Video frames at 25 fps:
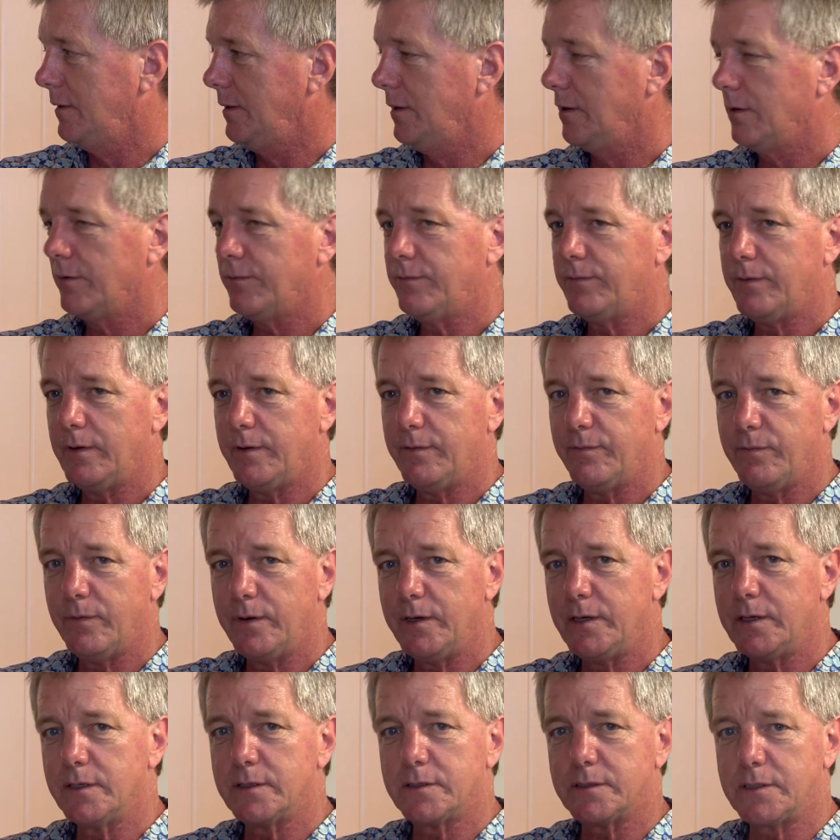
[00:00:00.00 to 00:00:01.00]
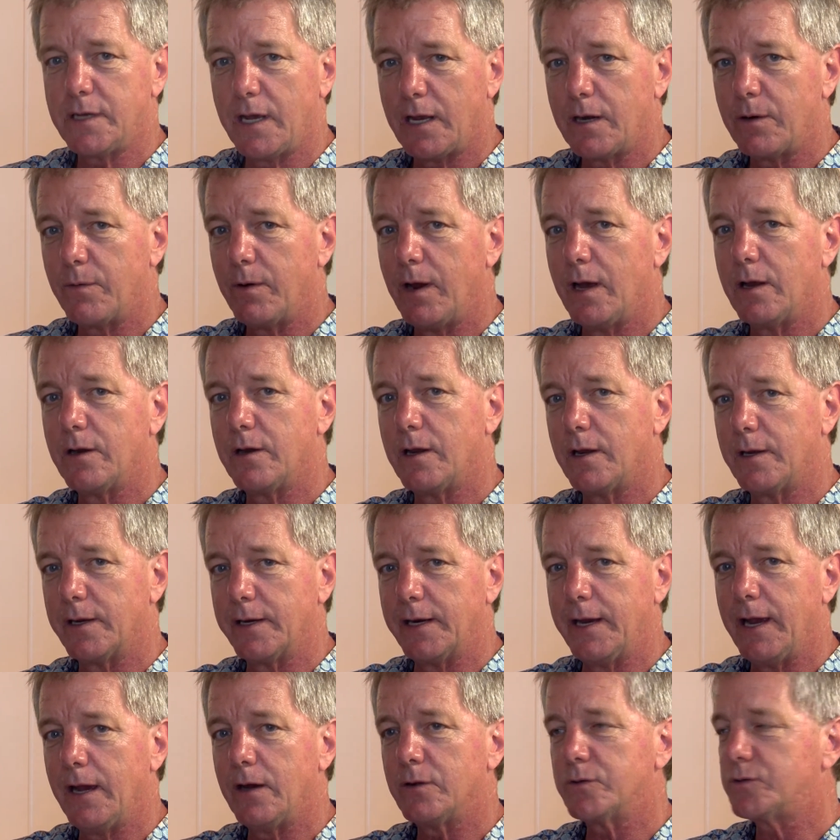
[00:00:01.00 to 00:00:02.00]
You know, if we just sat around on the
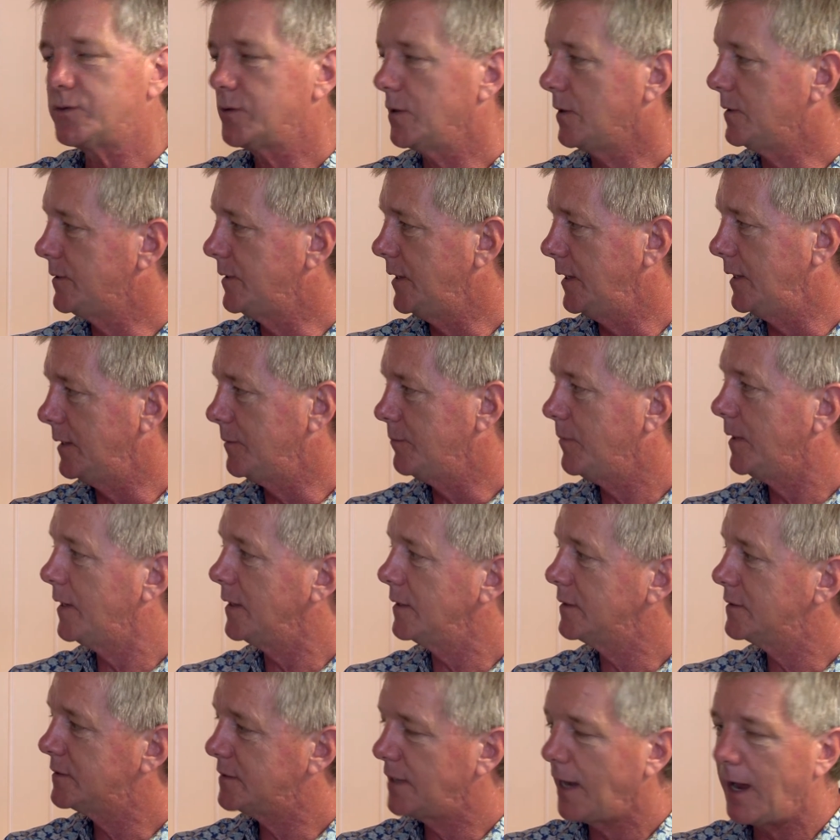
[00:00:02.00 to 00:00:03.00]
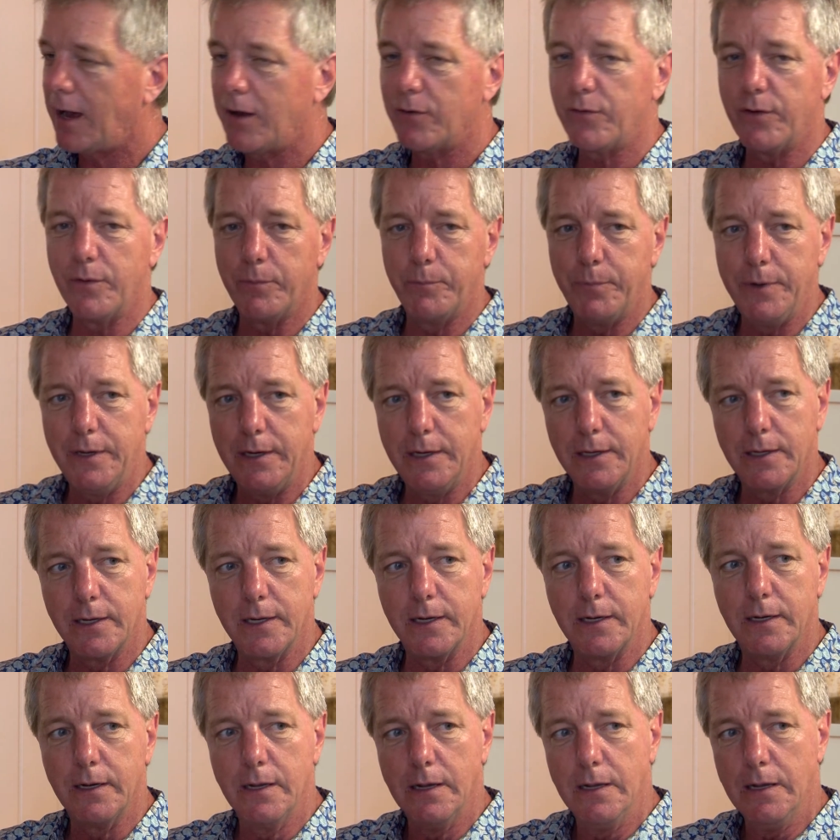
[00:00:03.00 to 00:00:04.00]
couch all day, it might sound
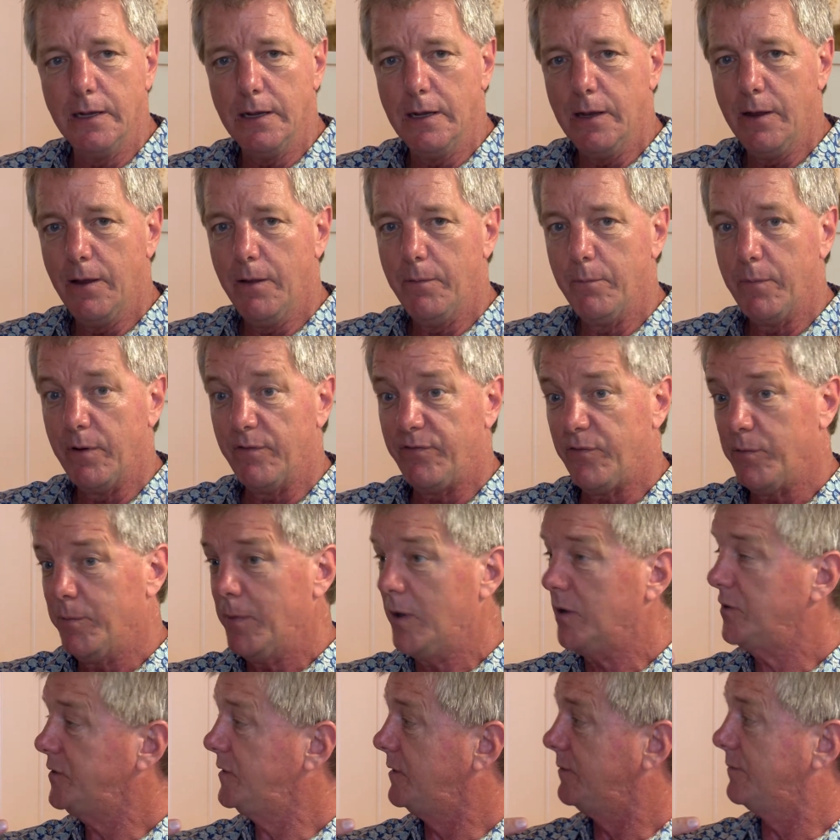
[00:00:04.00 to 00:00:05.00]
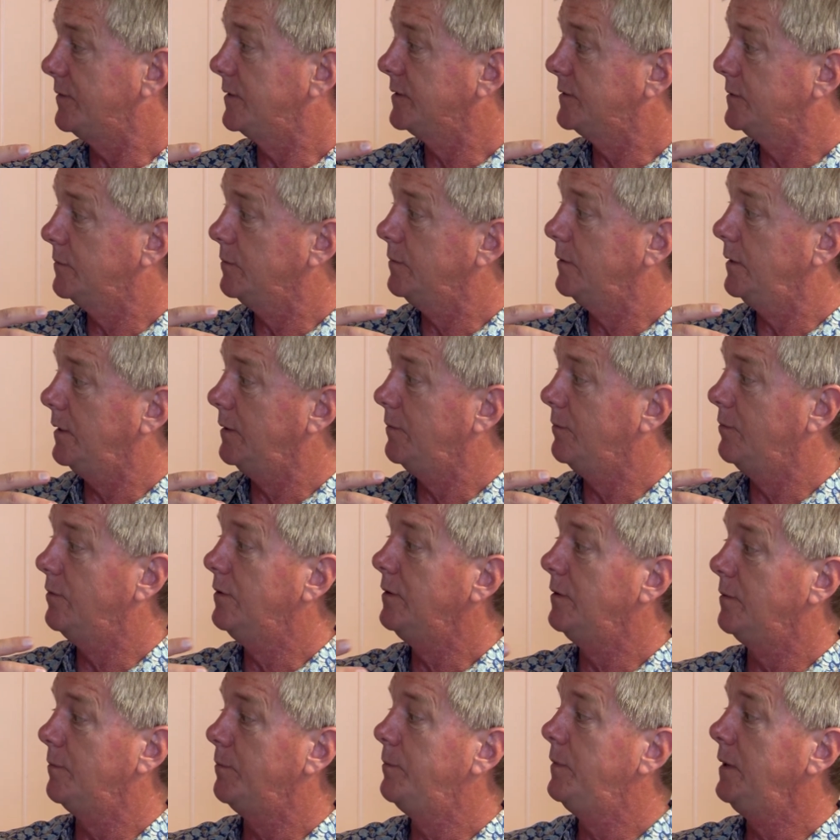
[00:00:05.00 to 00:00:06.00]
appealing, but for most of us, it
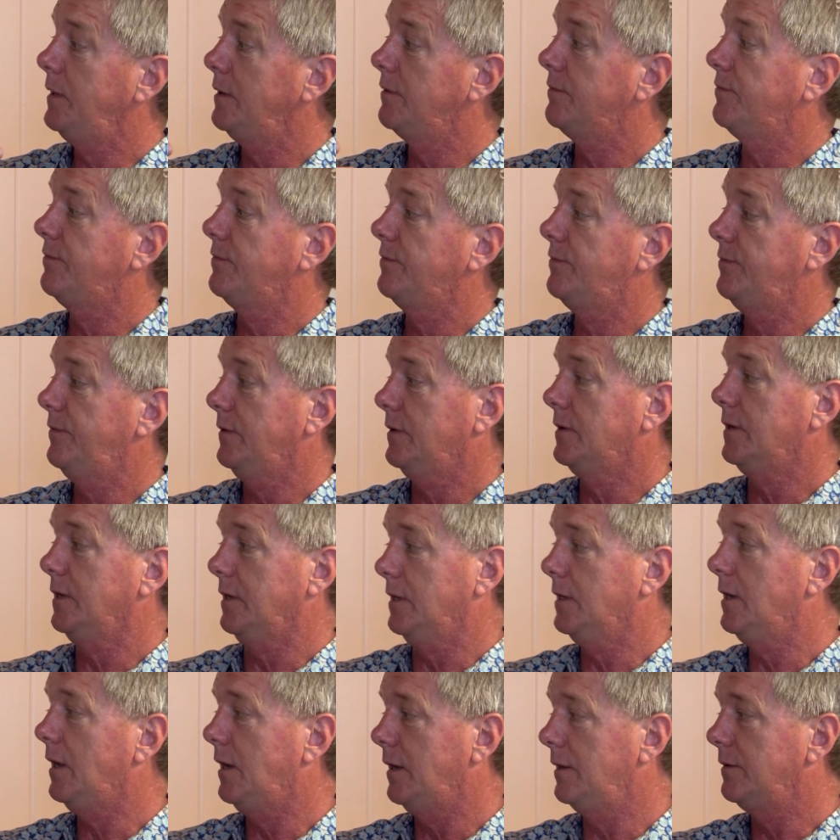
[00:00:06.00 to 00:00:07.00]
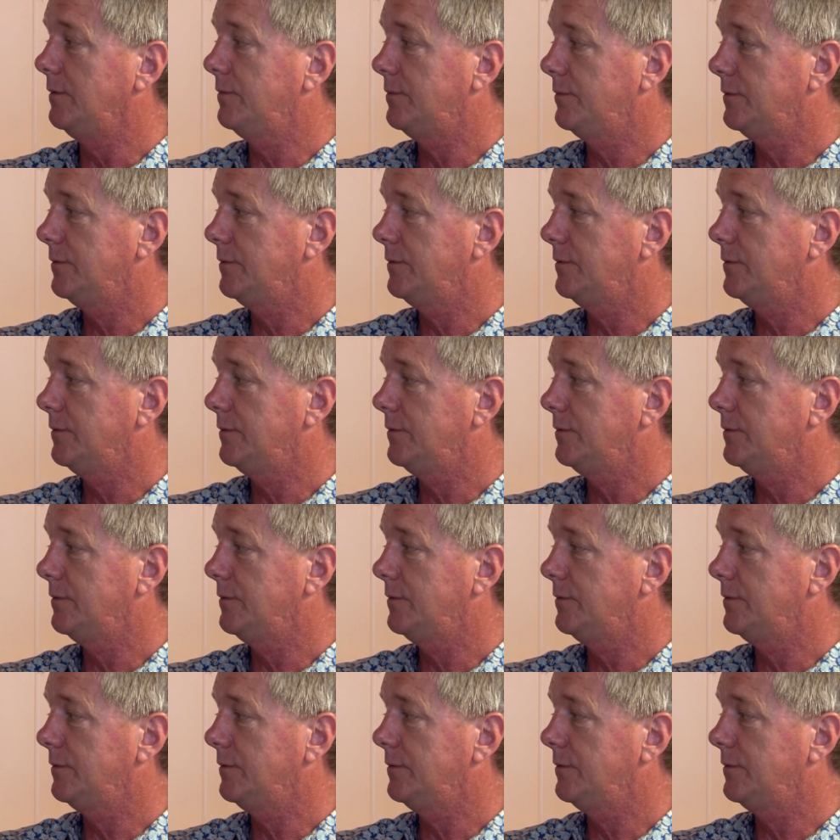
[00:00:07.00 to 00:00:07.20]
wouldn't be a fulfilling life.